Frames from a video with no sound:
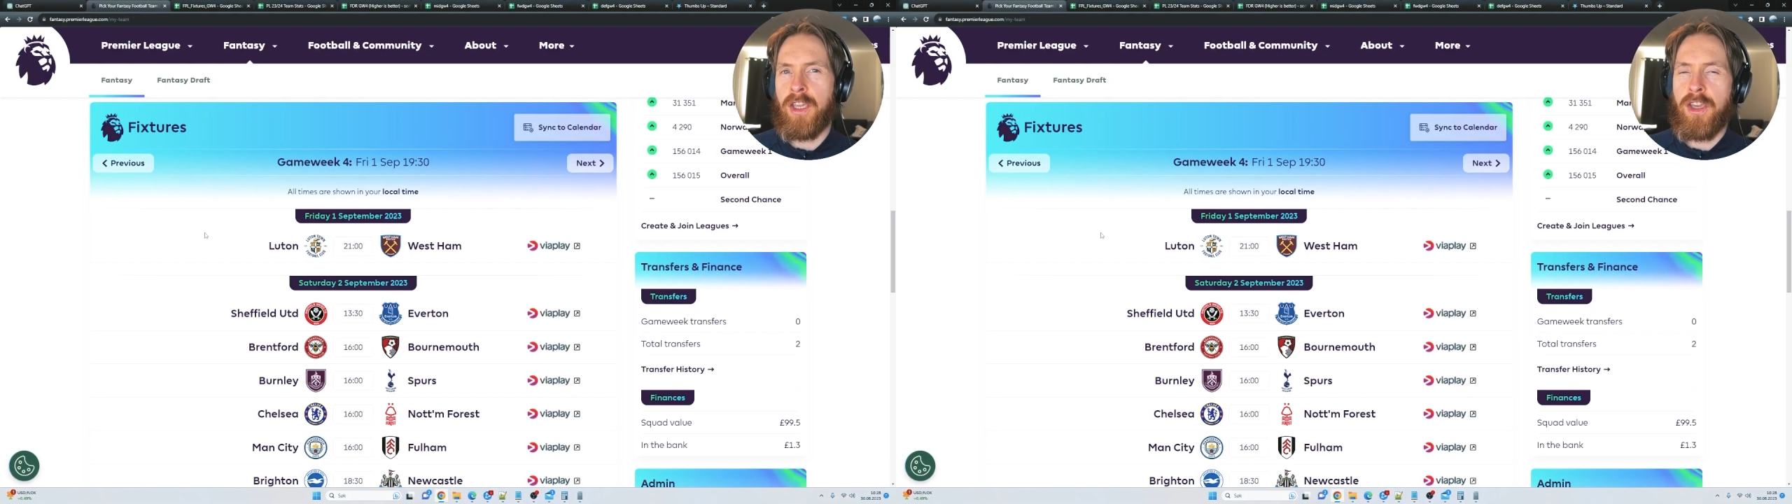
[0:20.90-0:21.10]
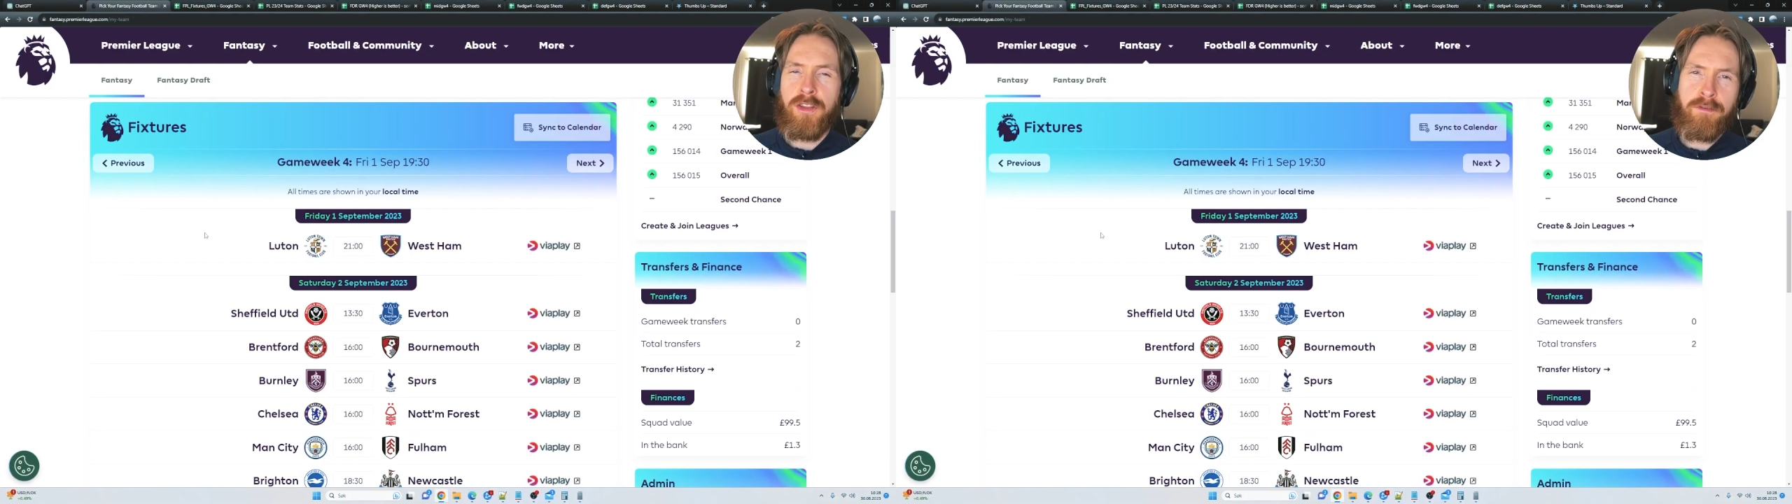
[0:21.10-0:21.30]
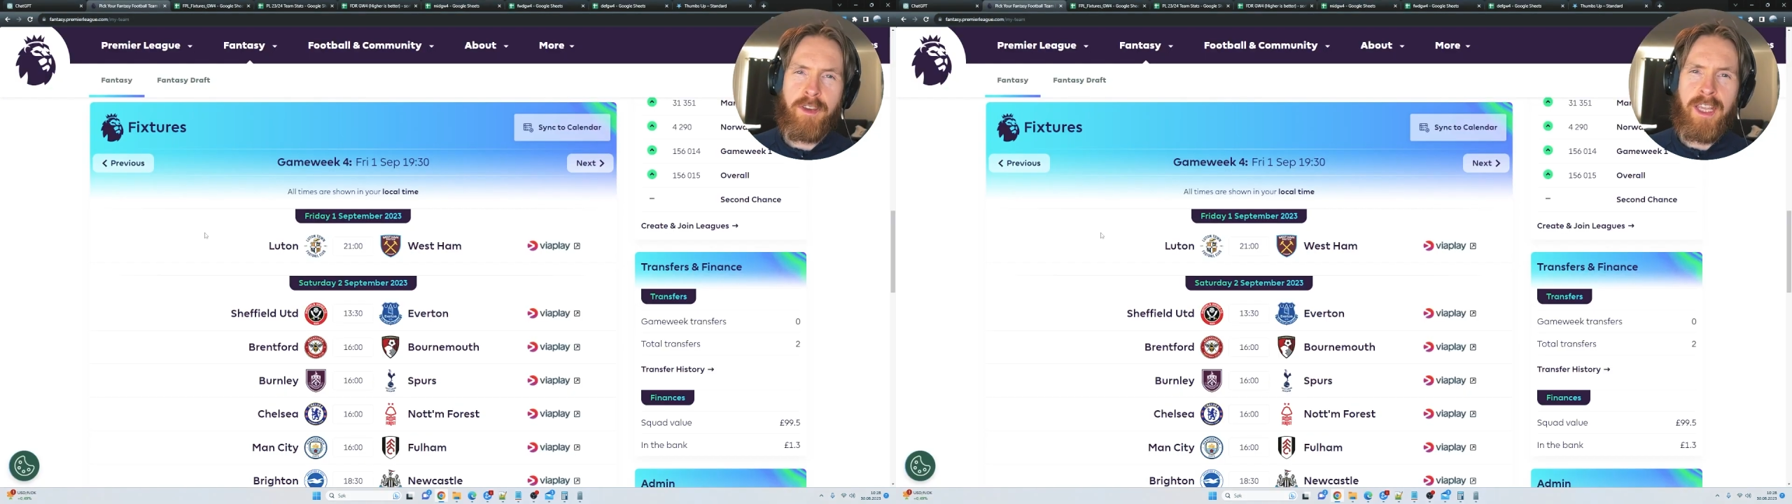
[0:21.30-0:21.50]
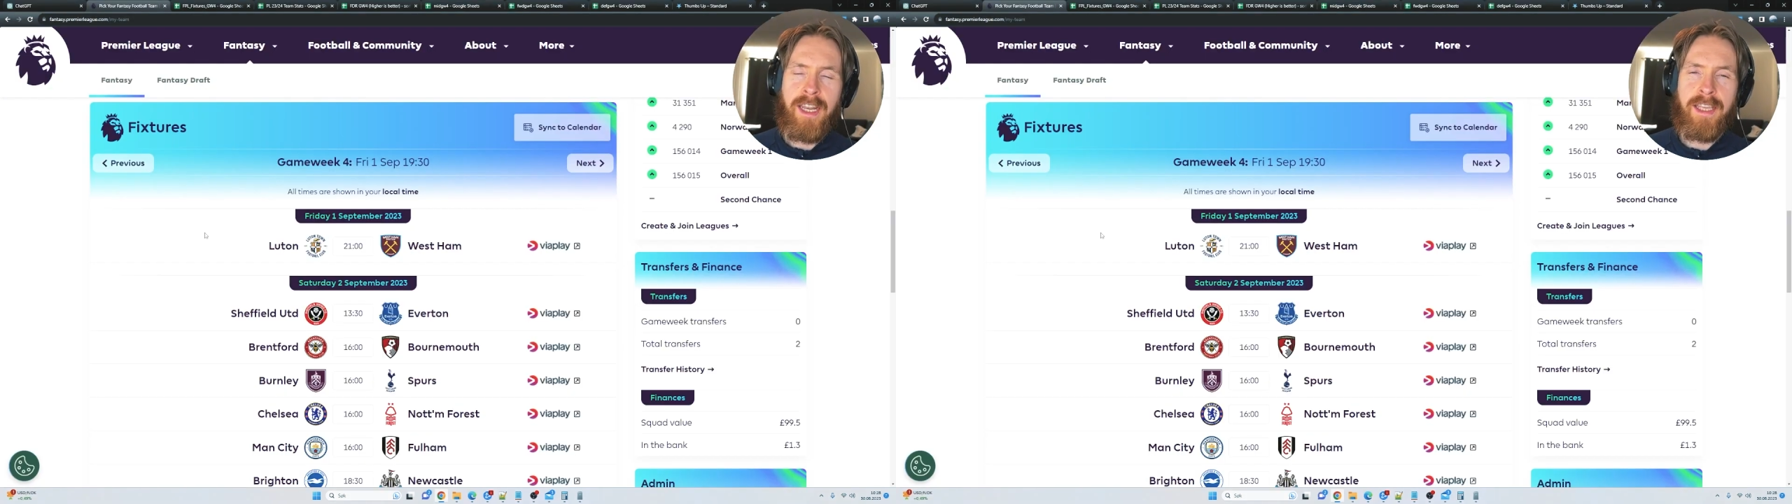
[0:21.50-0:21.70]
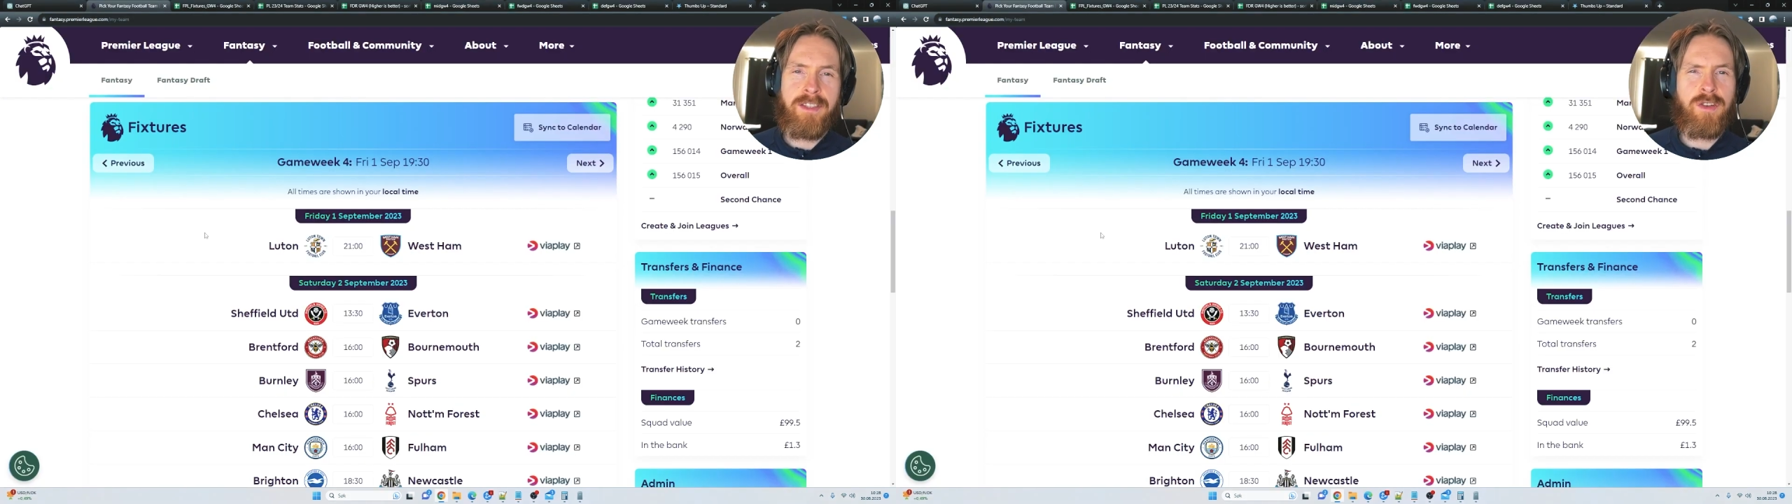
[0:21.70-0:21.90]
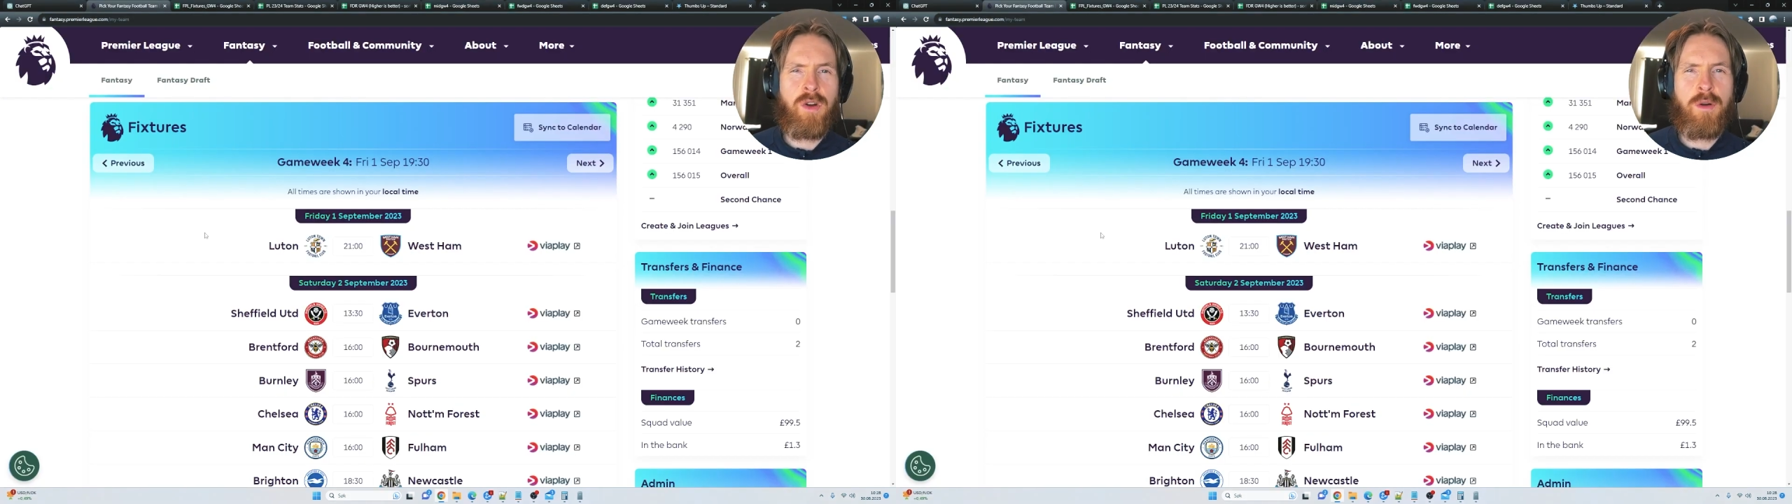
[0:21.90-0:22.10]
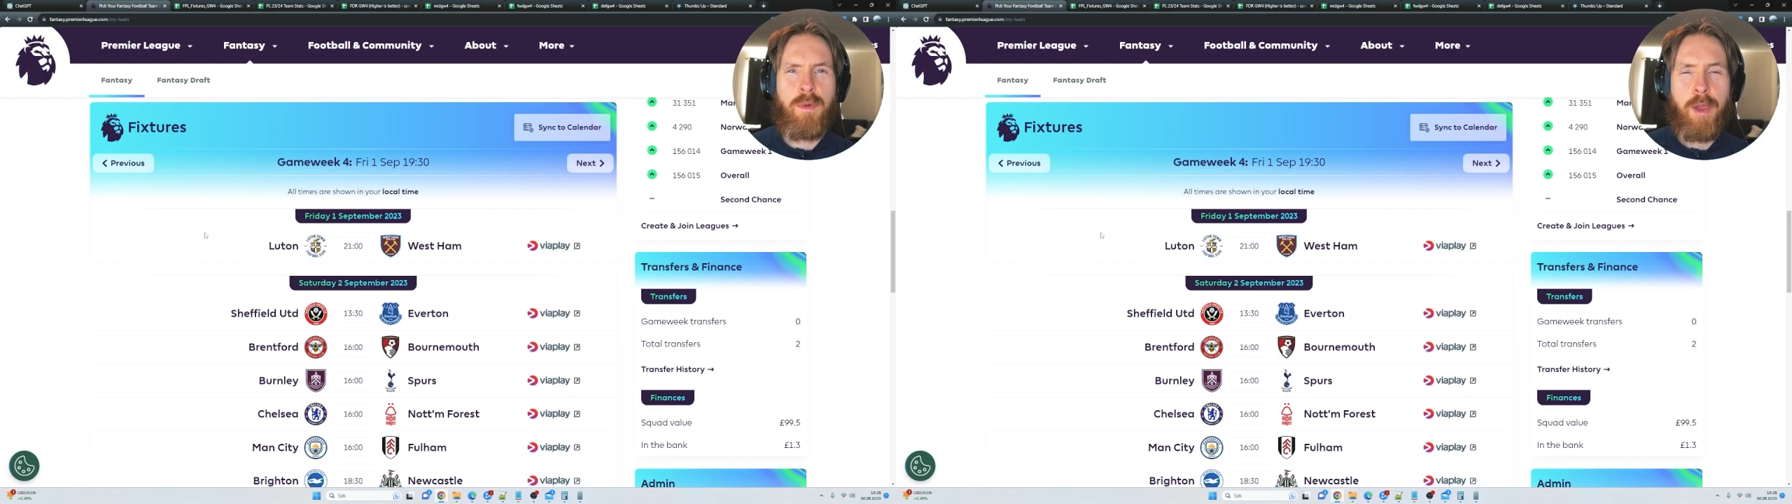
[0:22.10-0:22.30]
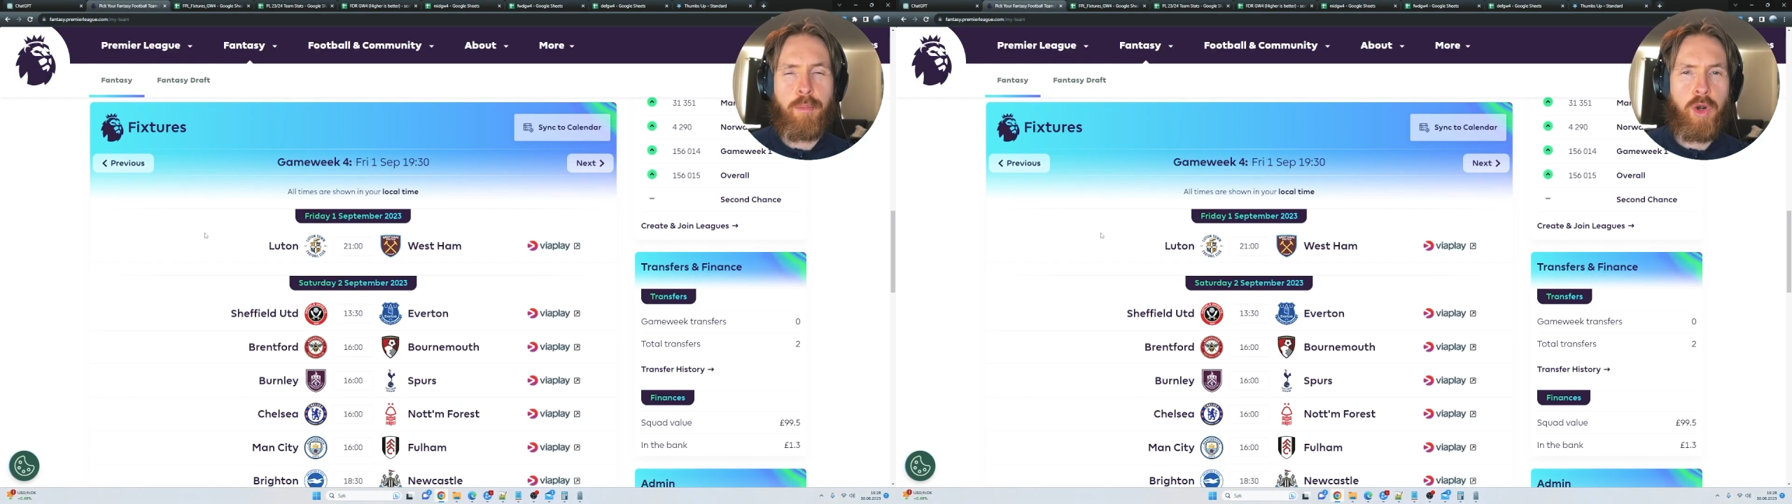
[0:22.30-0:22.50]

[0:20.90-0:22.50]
gut feelings or my